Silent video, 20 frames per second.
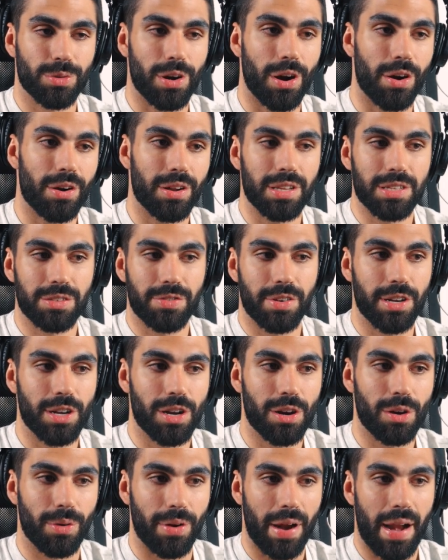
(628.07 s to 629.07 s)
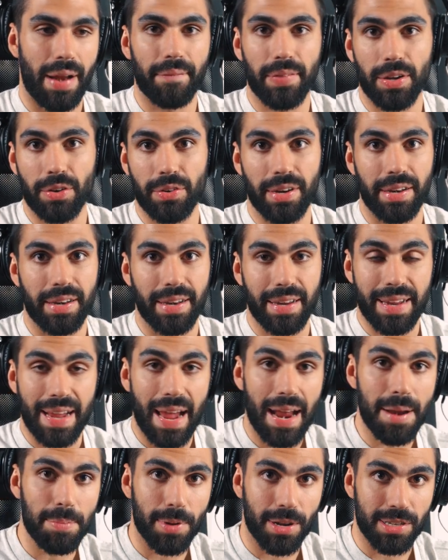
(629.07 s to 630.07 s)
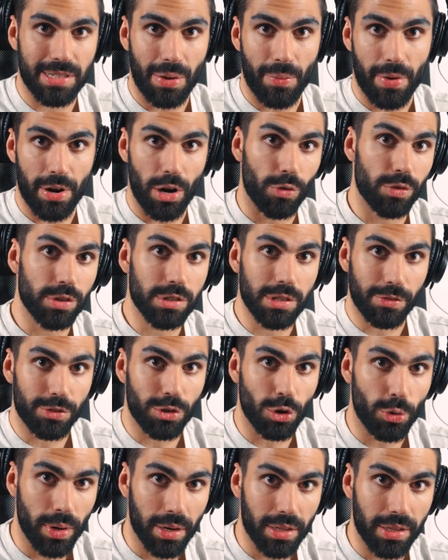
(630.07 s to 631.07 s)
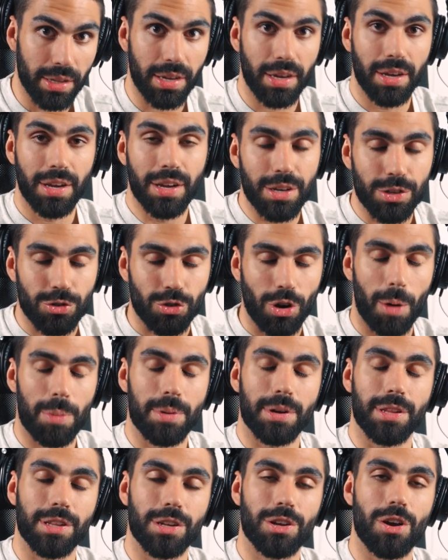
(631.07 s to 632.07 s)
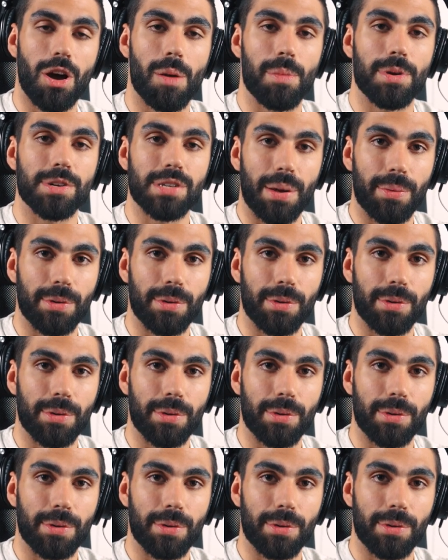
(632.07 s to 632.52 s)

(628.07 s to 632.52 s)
regarding this video or anything you didn't get because I went over stuff too quickly, drop it in the comments.